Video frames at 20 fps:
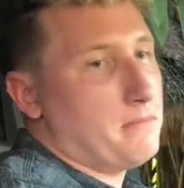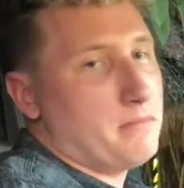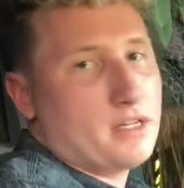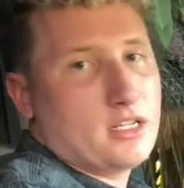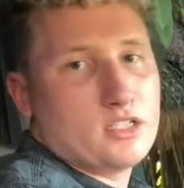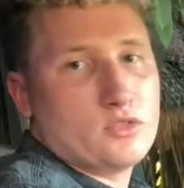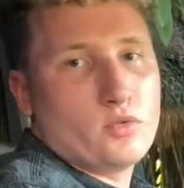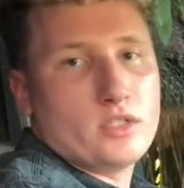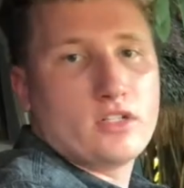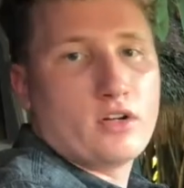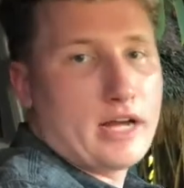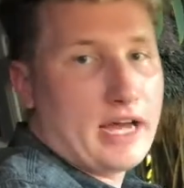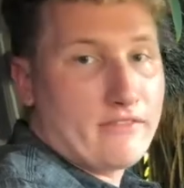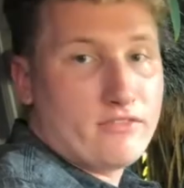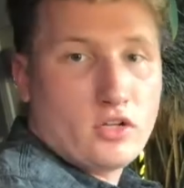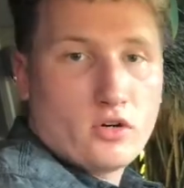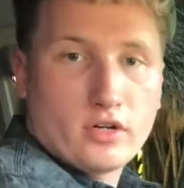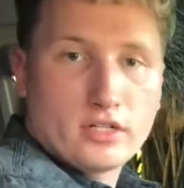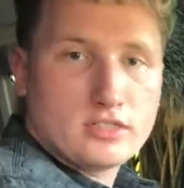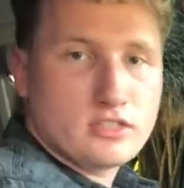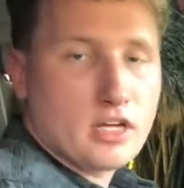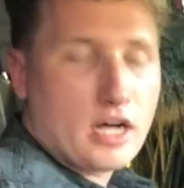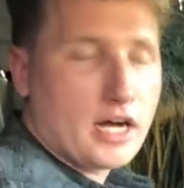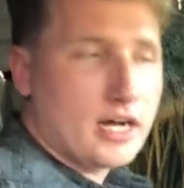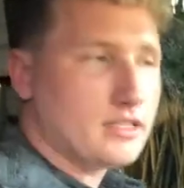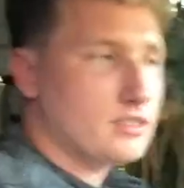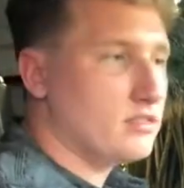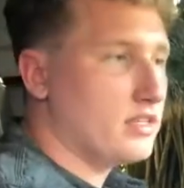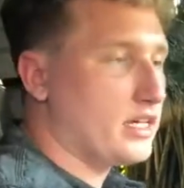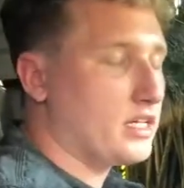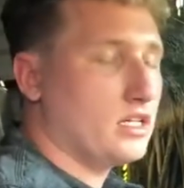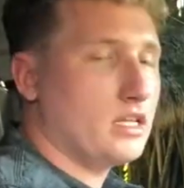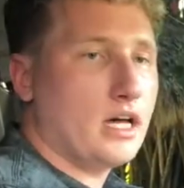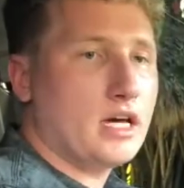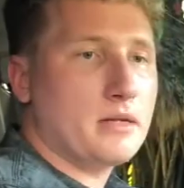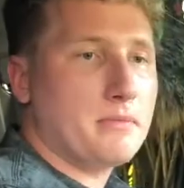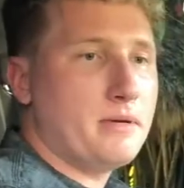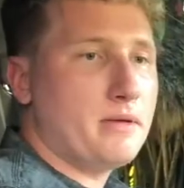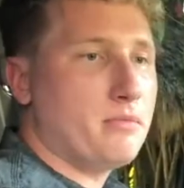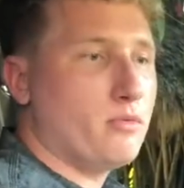because we don't have no exhaust like a
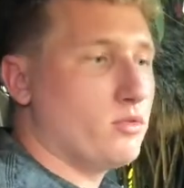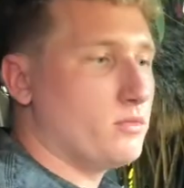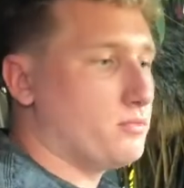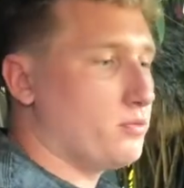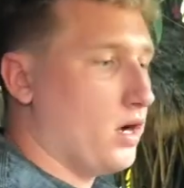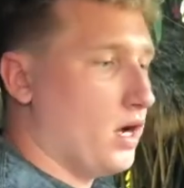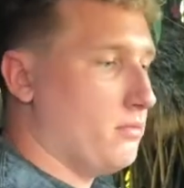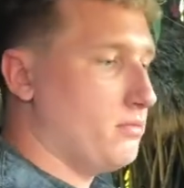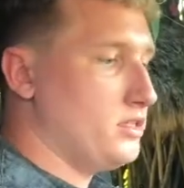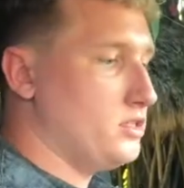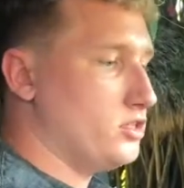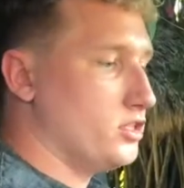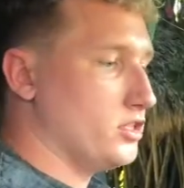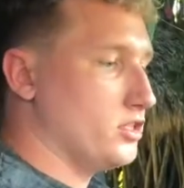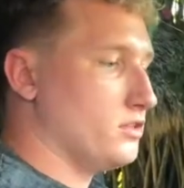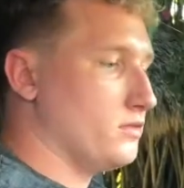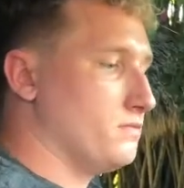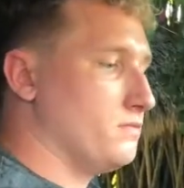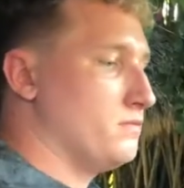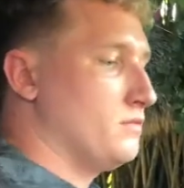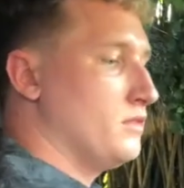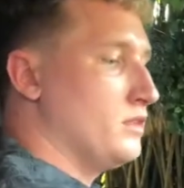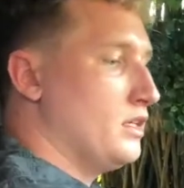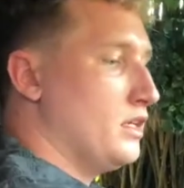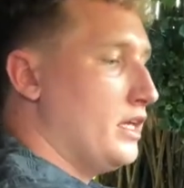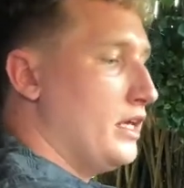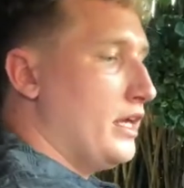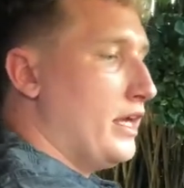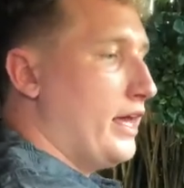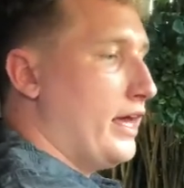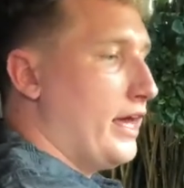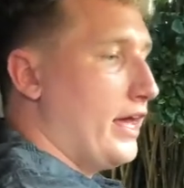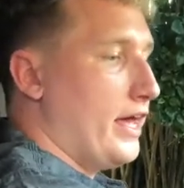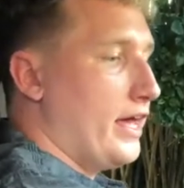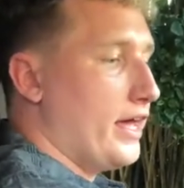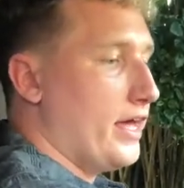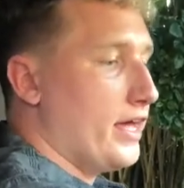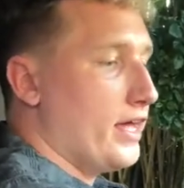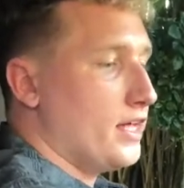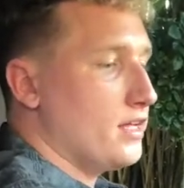lot of people would probably do.
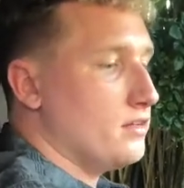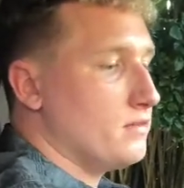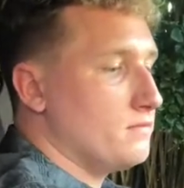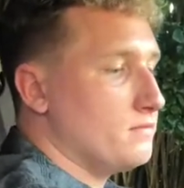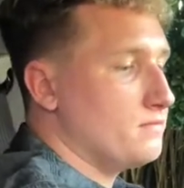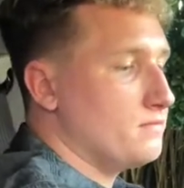And